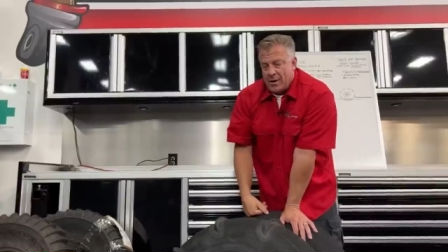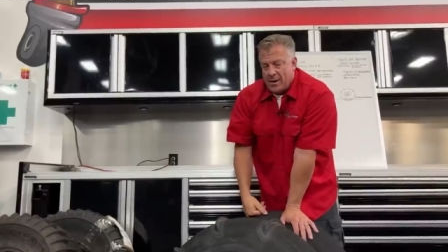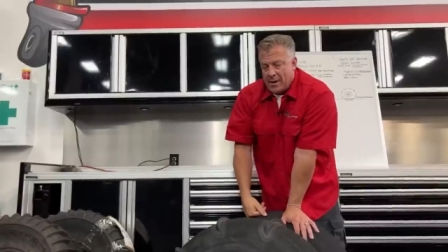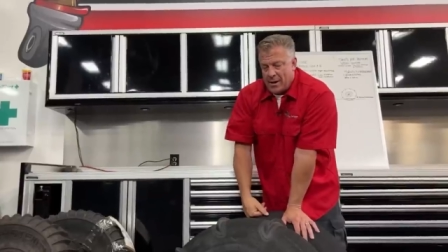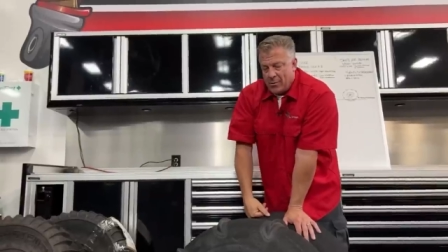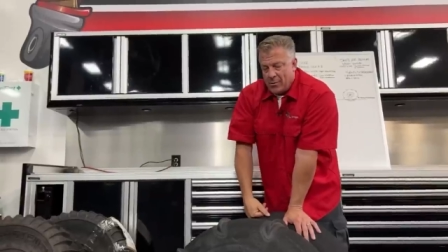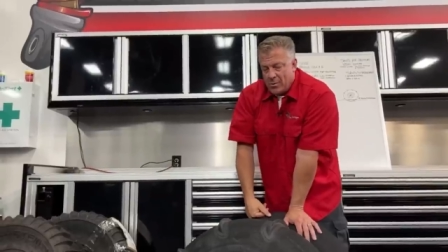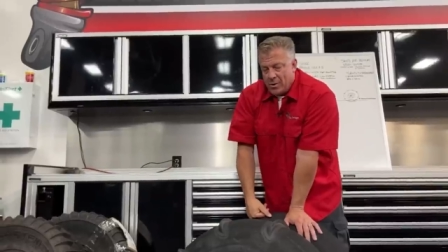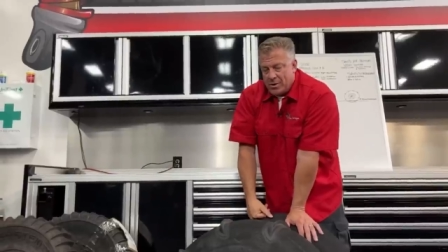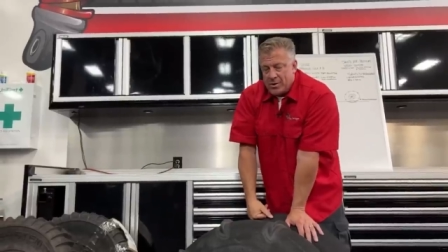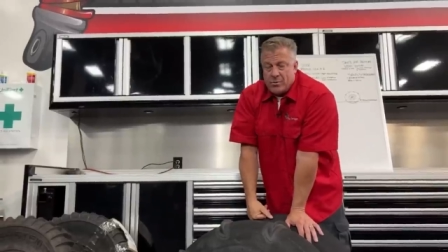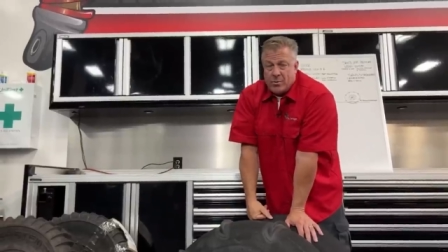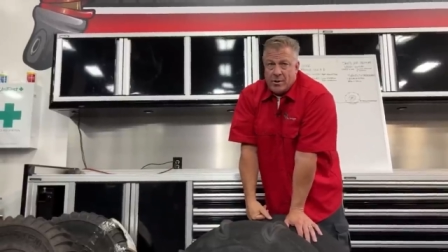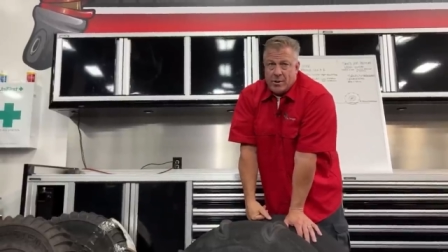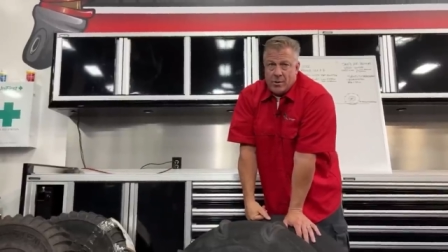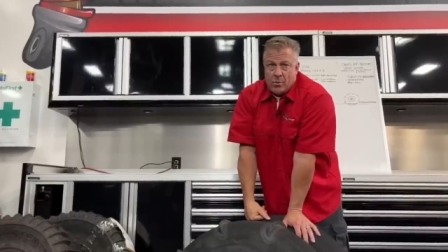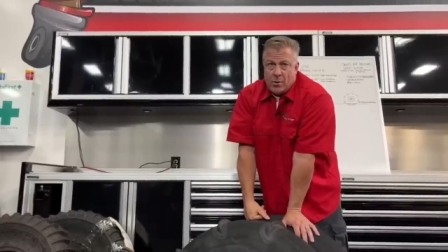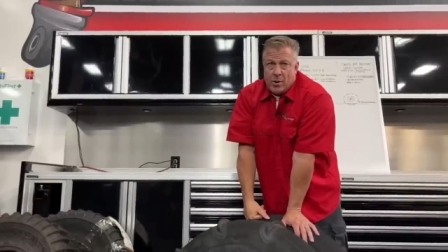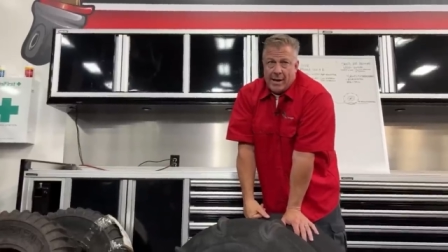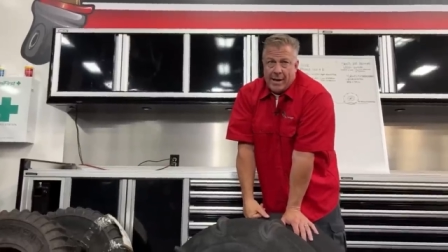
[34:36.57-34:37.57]
and what you
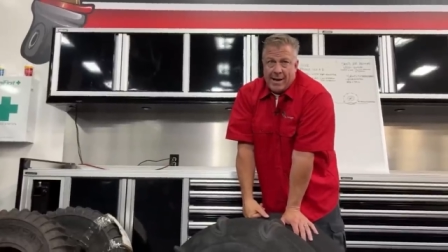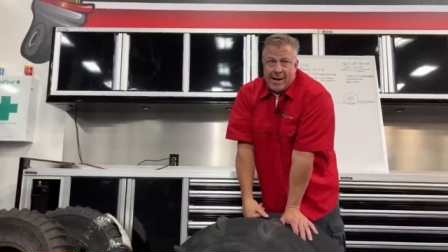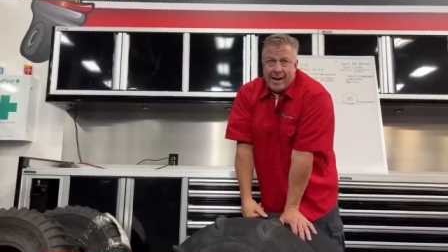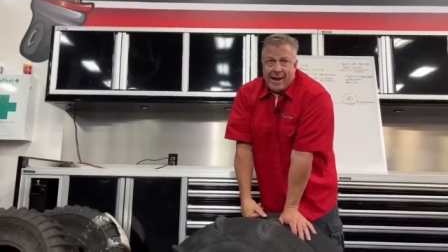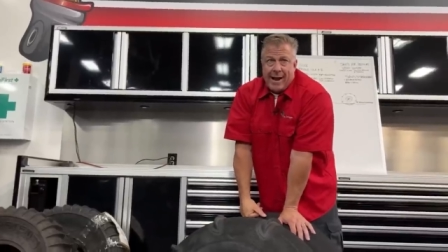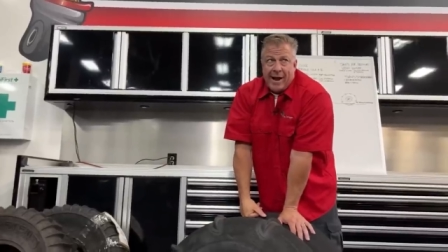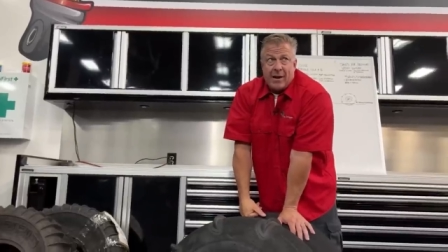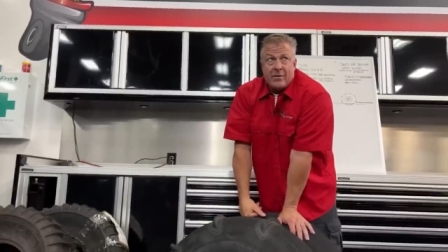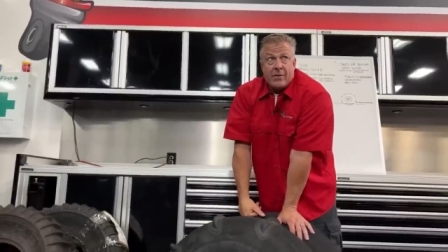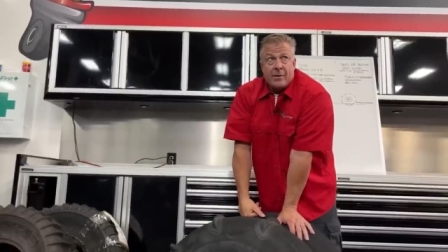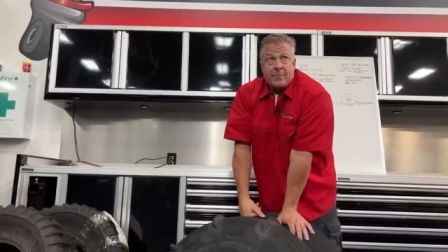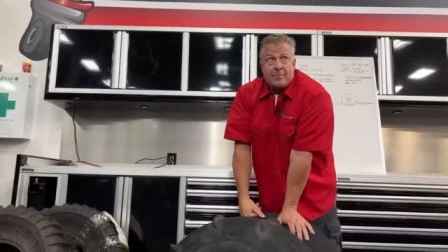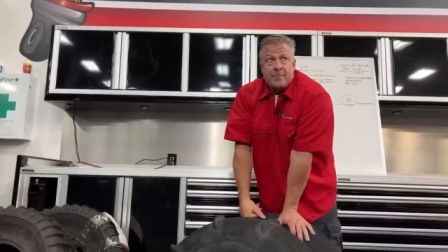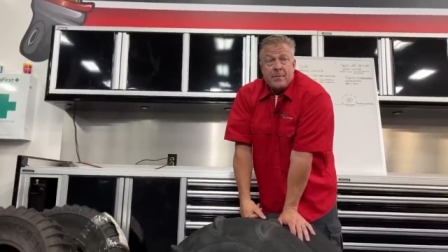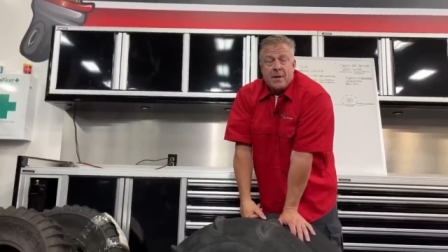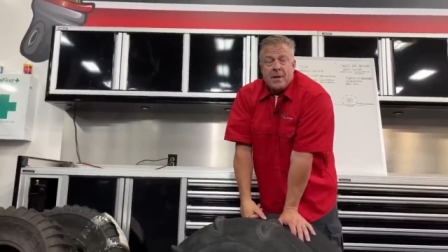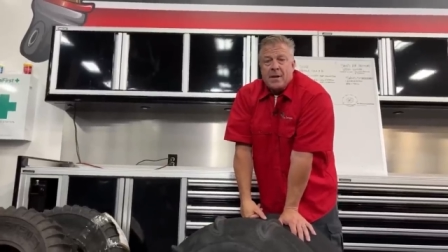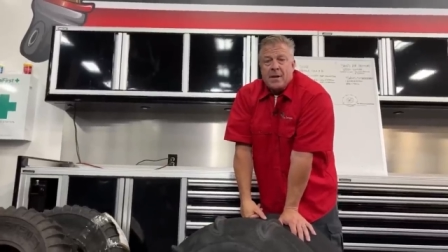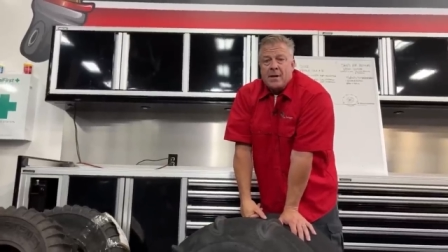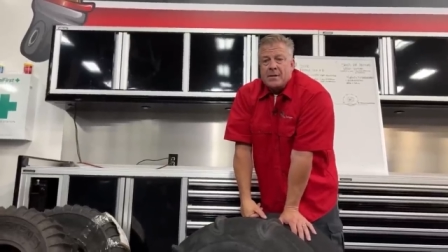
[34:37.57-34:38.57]
really want to get out of it.
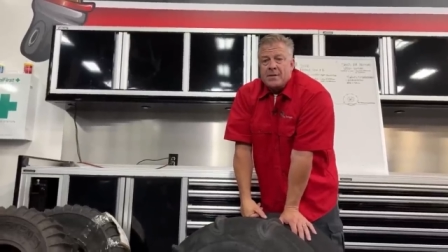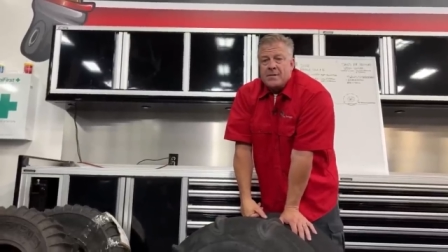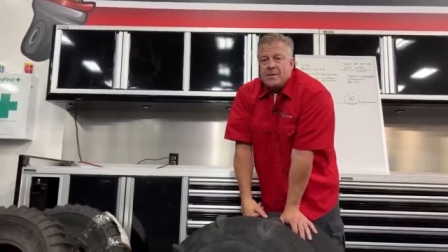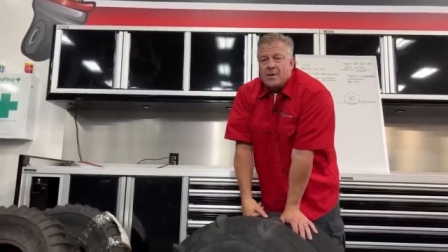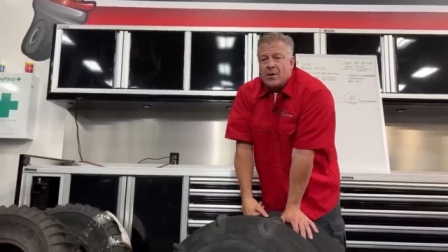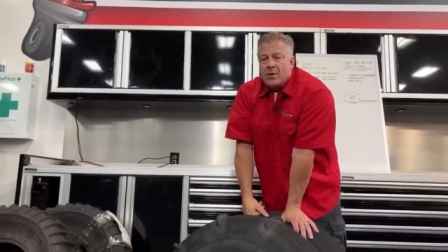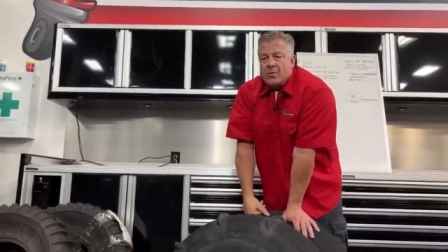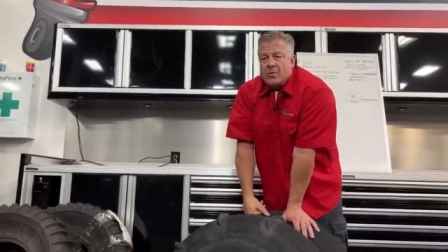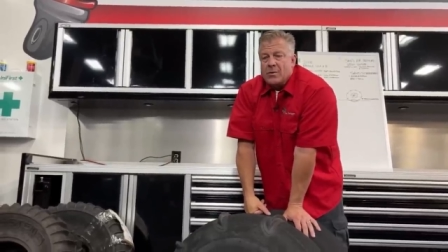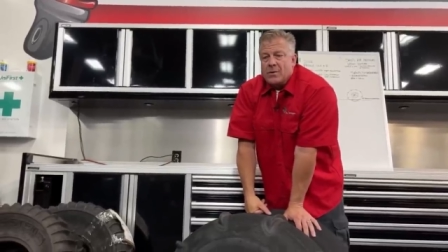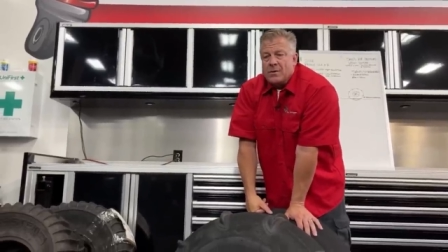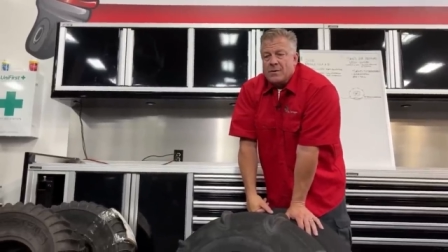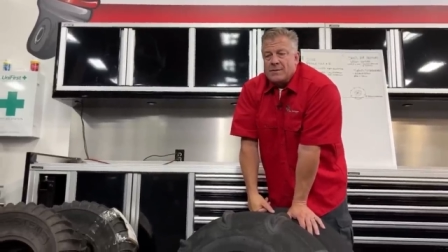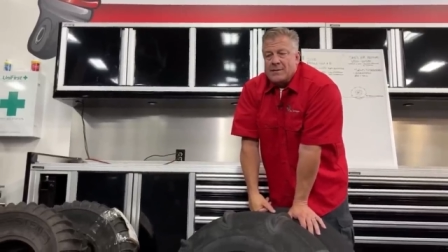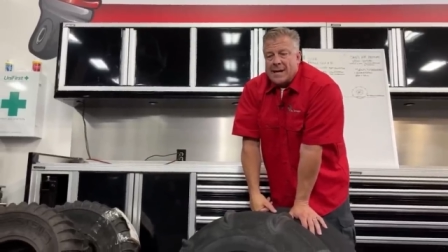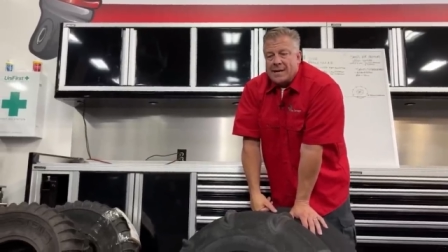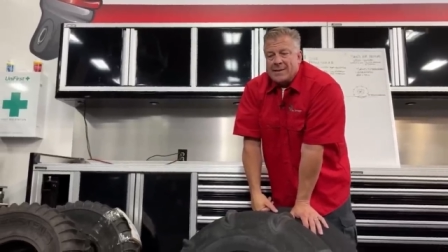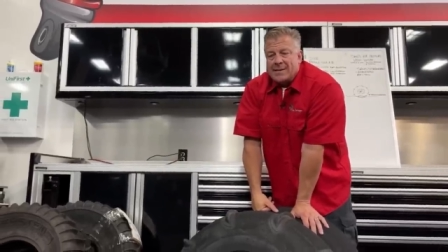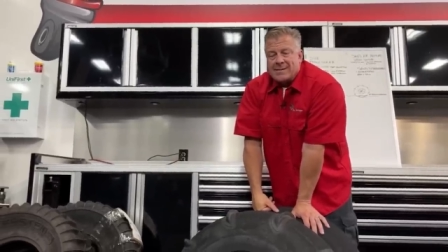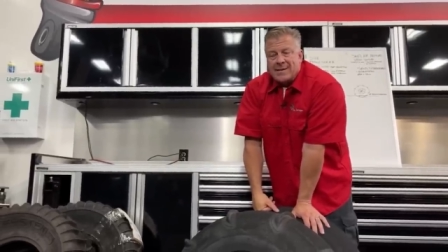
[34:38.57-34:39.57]
So
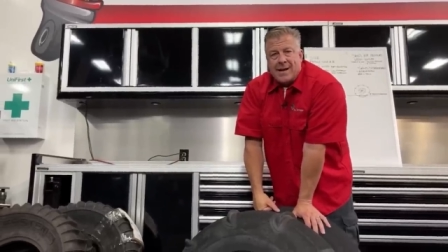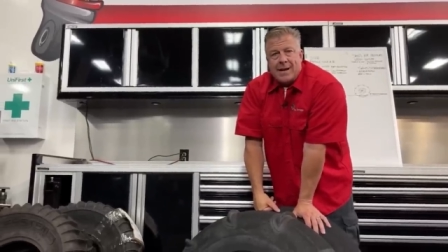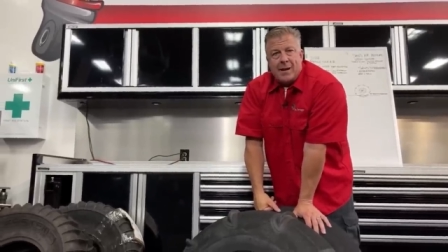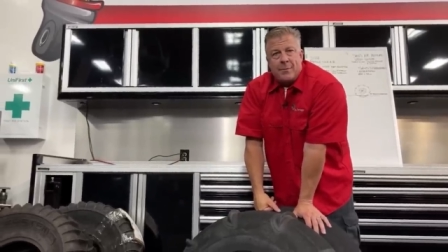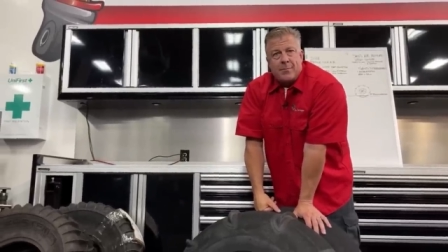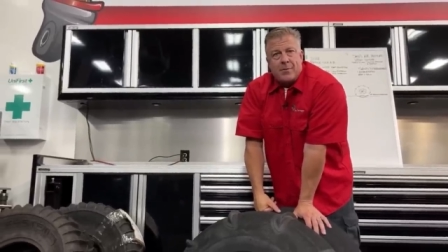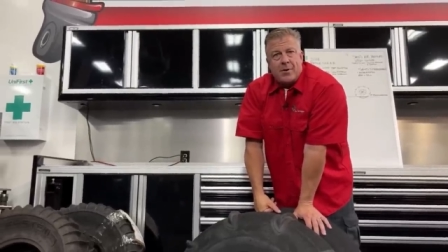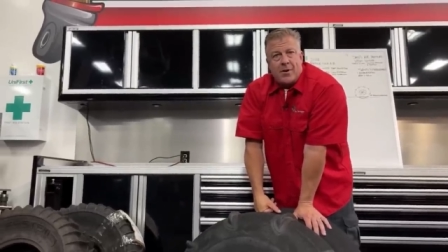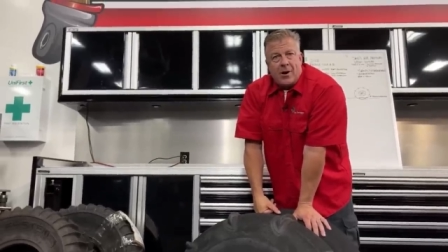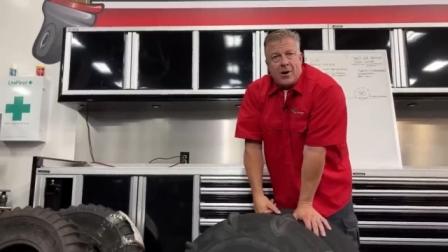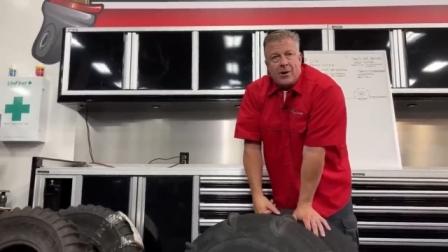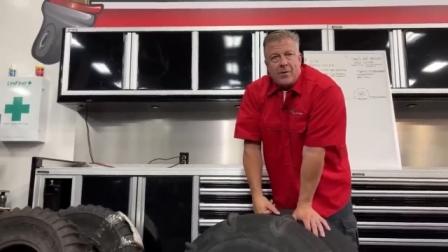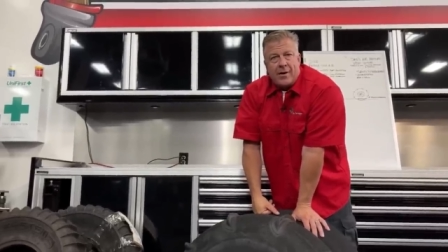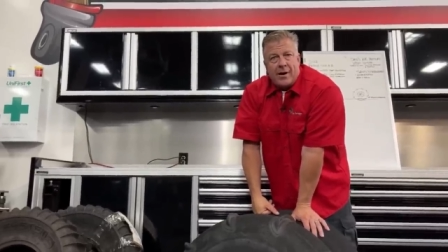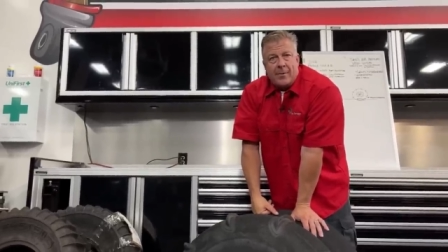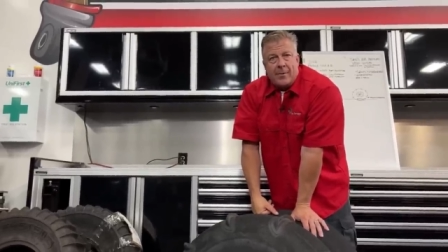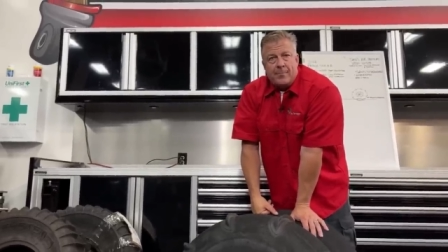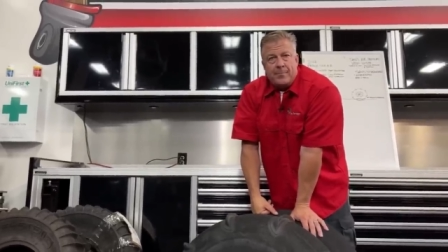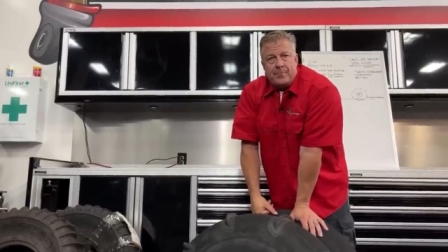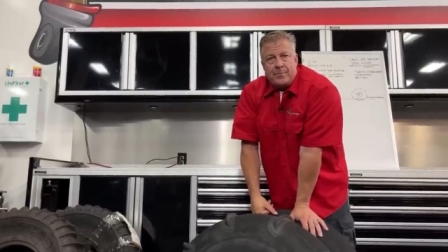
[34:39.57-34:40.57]
take the time, call
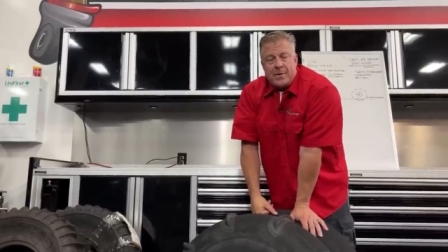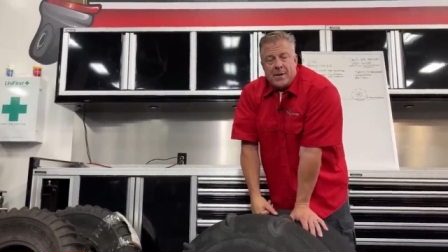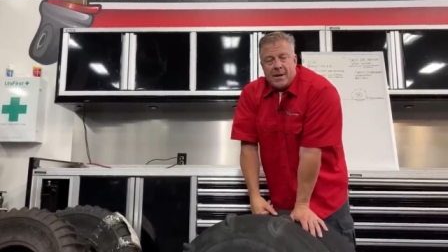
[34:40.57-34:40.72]
them,